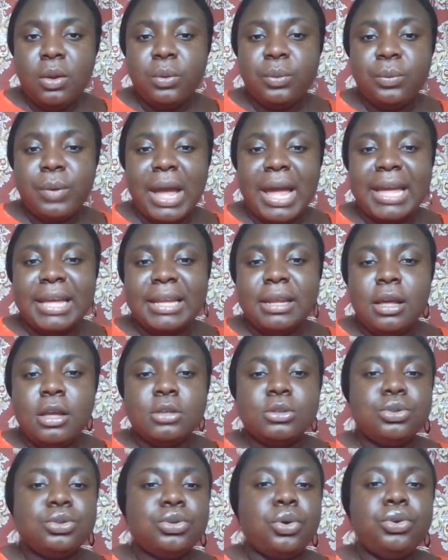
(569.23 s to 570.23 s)
right?
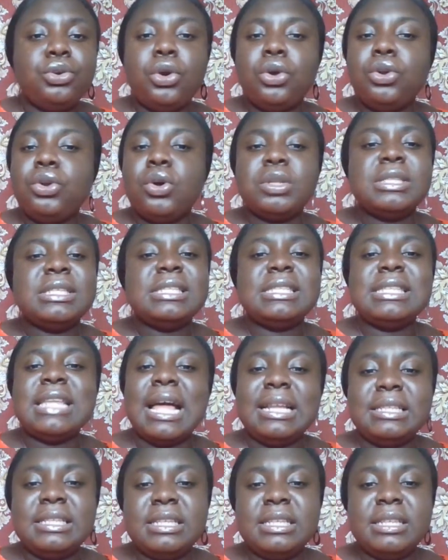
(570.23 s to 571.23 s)
So you're not
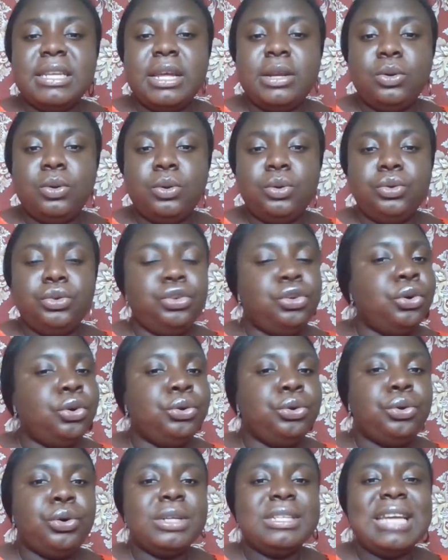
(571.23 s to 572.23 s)
standing alone, you're
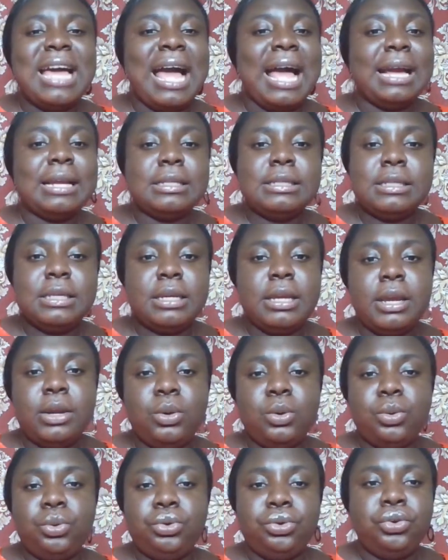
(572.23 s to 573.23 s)
not acting
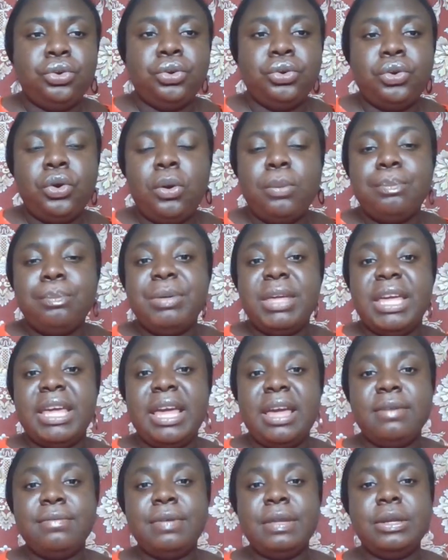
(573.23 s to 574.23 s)
alone, you're not
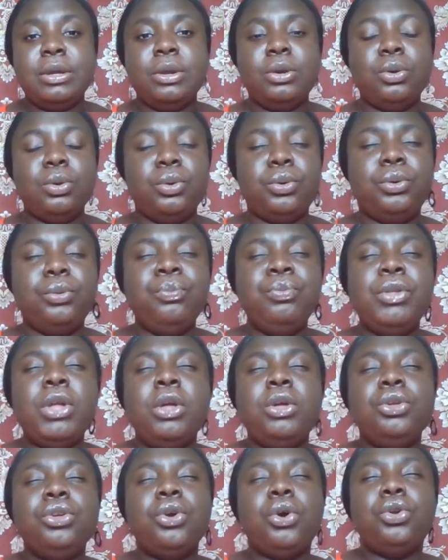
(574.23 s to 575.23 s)
behaving alone,
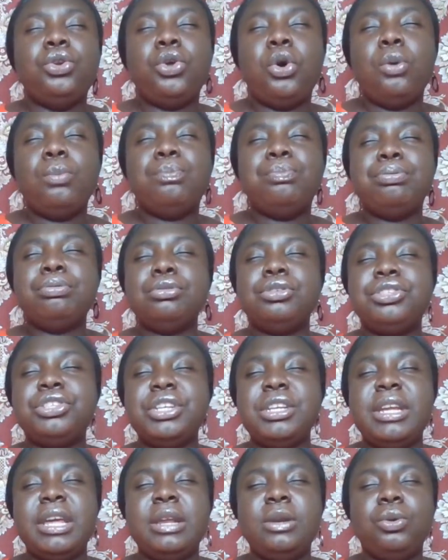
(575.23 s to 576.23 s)
you're not
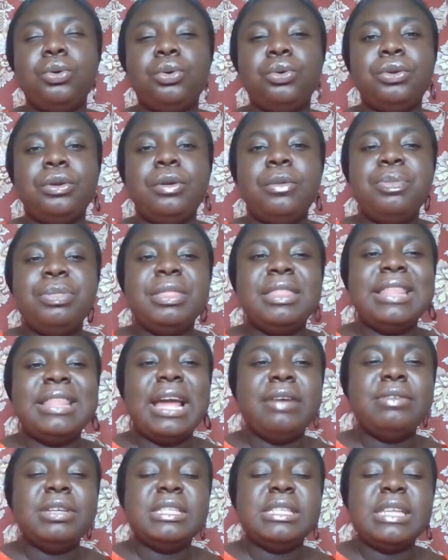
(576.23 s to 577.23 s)
pushing alone.
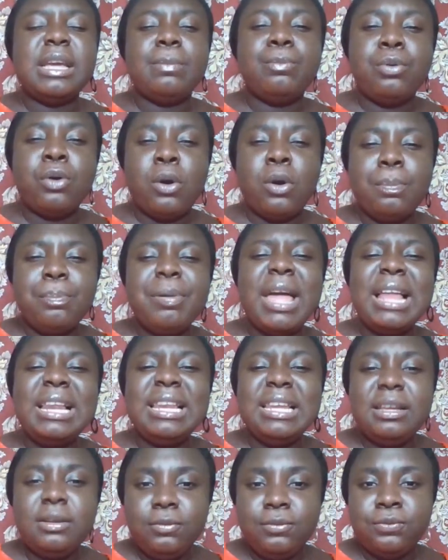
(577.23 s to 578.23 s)
There is a
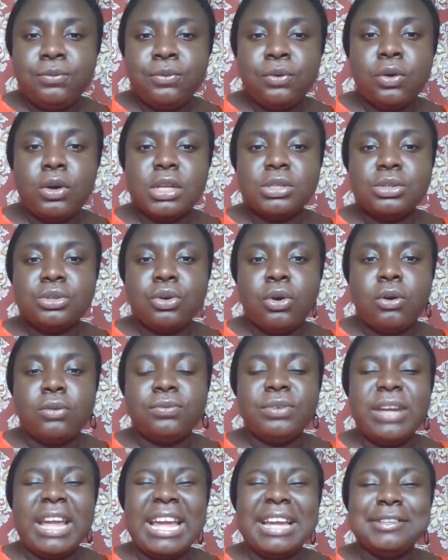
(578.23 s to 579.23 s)
propelling force
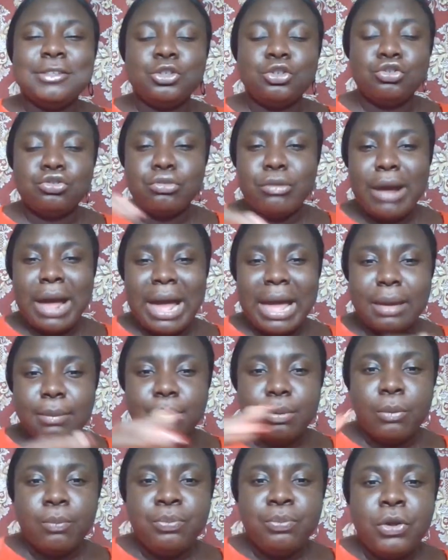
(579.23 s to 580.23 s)
of a tribe,
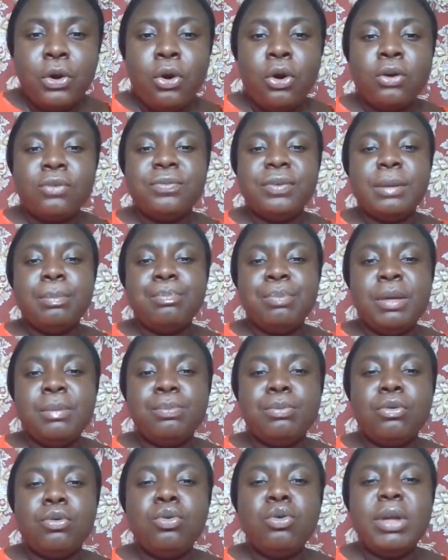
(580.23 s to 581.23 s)
of a
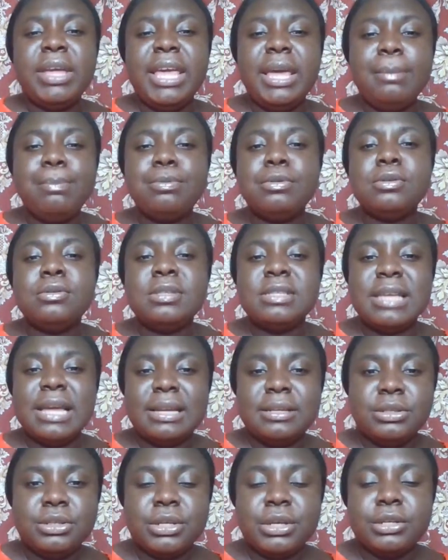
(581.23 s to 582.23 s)
people who keep you
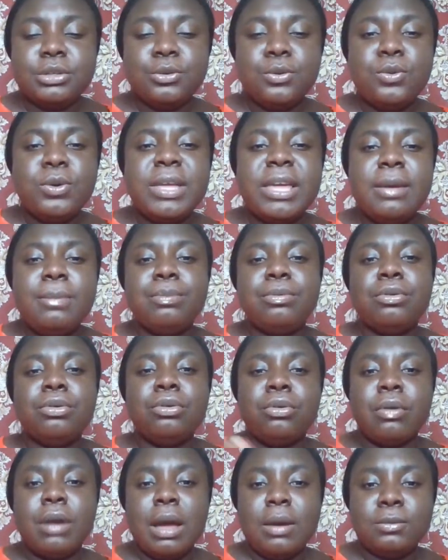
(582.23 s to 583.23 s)
centered, who keep you
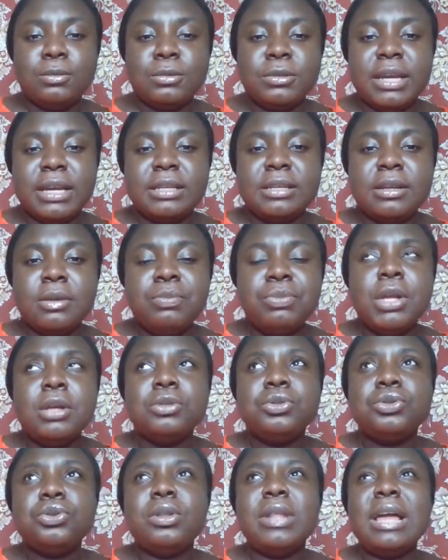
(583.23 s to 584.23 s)
grounded,
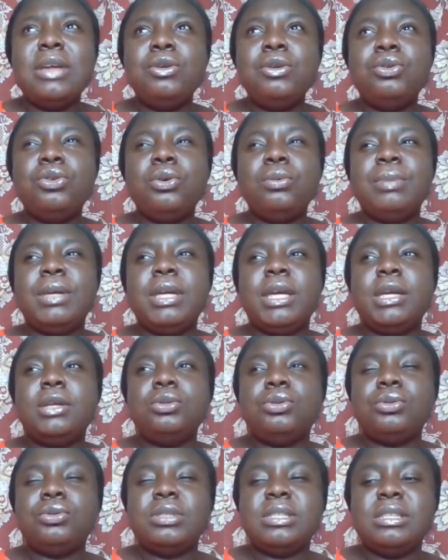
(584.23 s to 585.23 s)
so that you don't begin
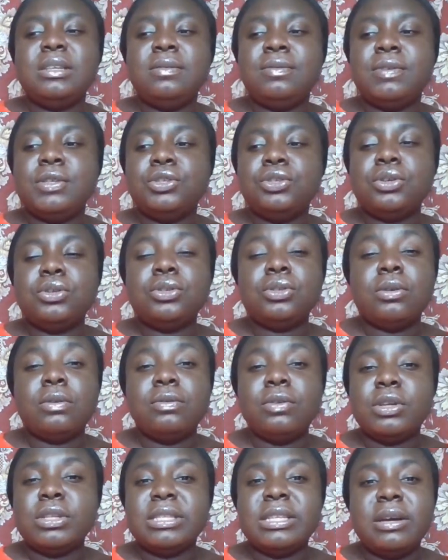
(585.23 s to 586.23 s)
to see visions of
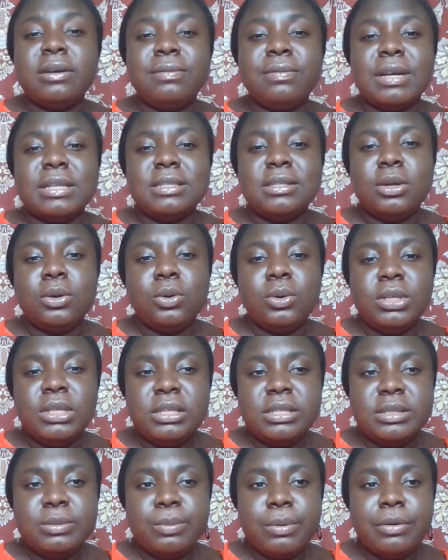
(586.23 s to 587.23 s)
yourself as the Holy
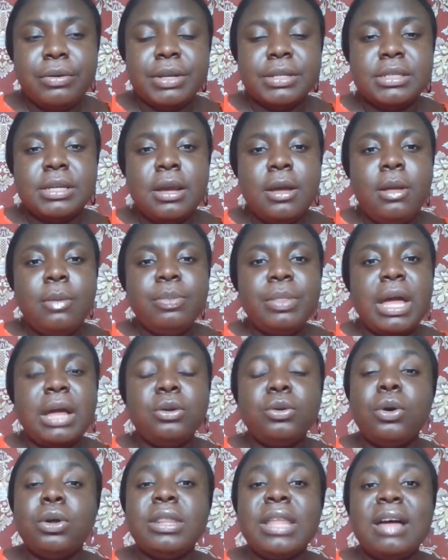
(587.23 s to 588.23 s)
Spirit
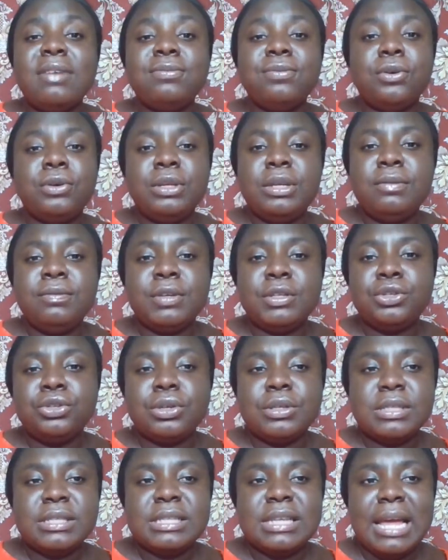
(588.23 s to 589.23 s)
and other funny
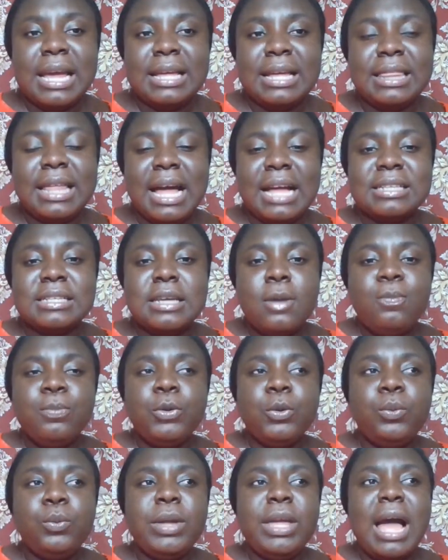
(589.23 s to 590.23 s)
visions like that.
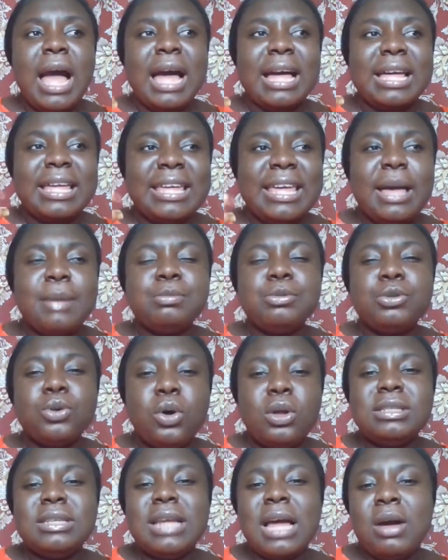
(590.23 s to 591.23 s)
We are kept
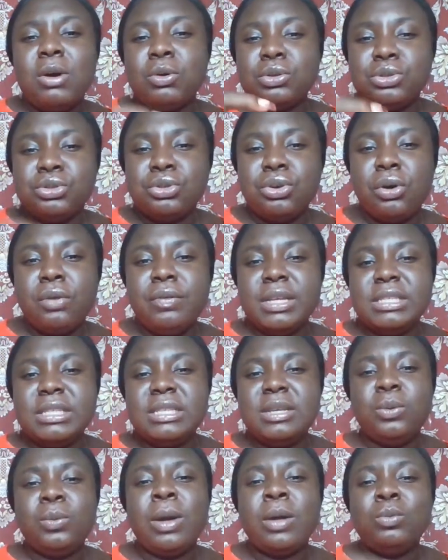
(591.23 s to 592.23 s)
under
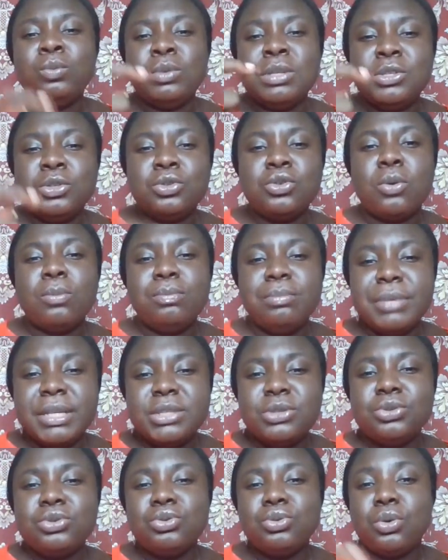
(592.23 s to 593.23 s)
authority when we
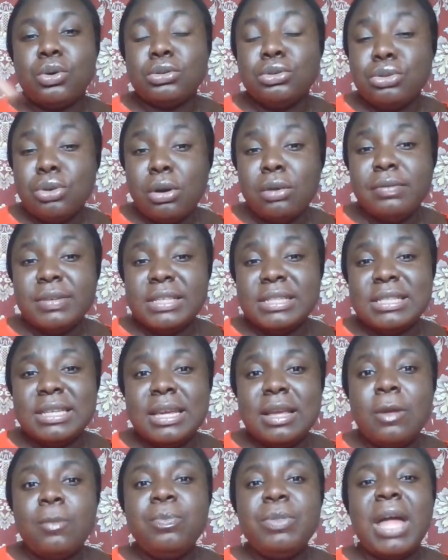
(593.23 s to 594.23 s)
submit to
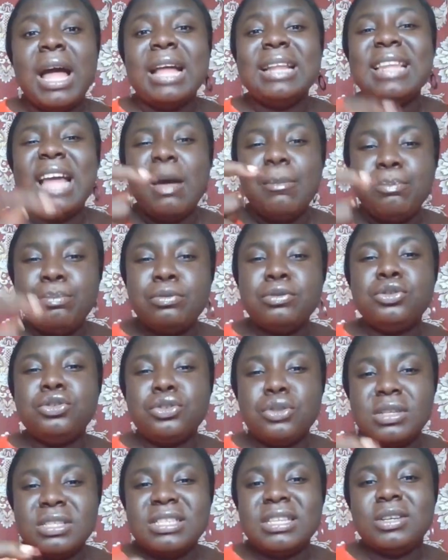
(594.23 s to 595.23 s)
authority, and that puts
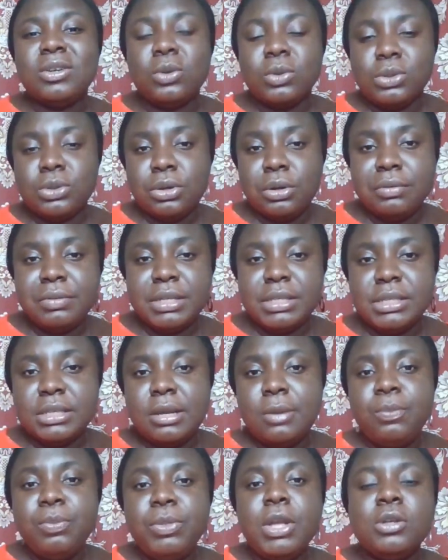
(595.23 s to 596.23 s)
us in
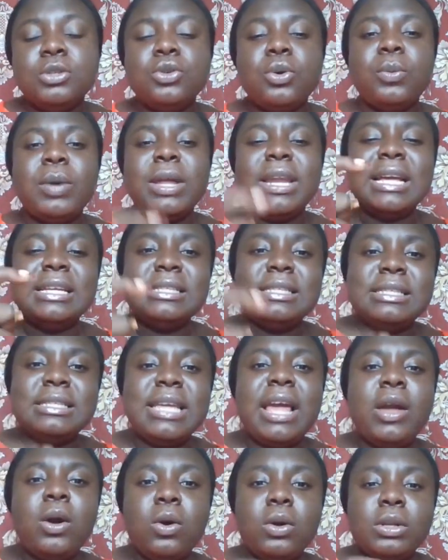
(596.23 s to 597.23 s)
authority. So when I
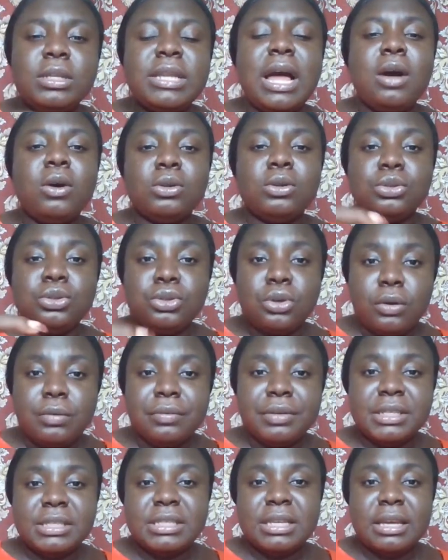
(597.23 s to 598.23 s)
stay under
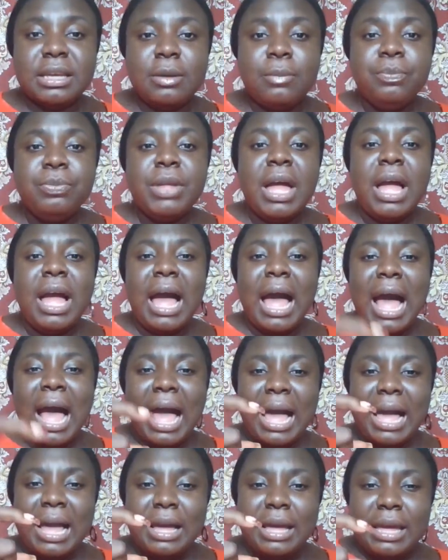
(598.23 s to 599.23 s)
authority,
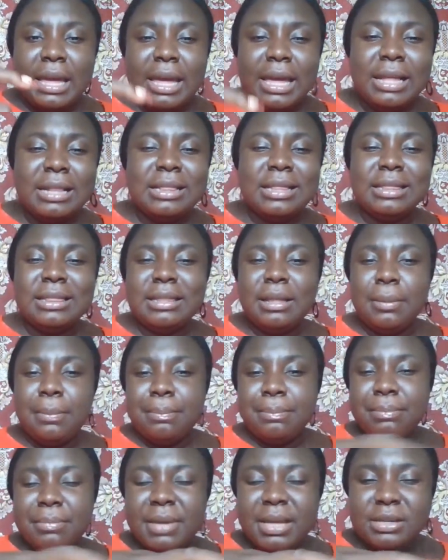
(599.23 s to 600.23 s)
in the
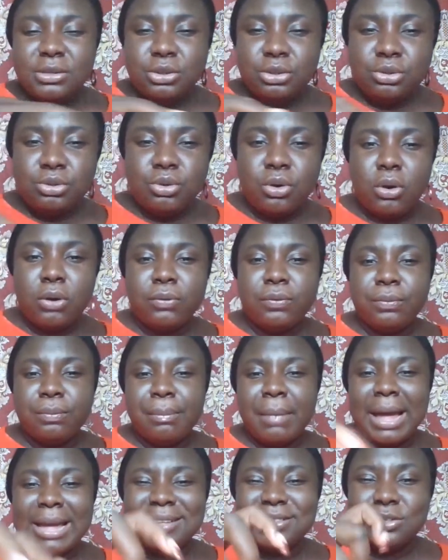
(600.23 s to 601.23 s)
midst of
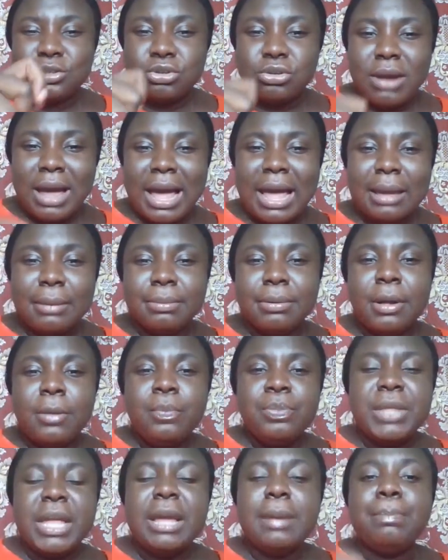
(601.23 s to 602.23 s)
my tribe.
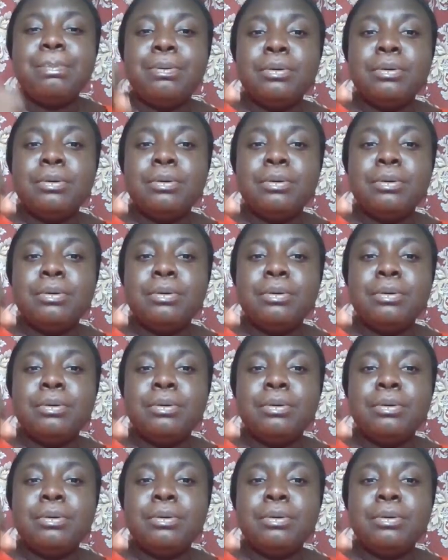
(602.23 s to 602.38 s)
It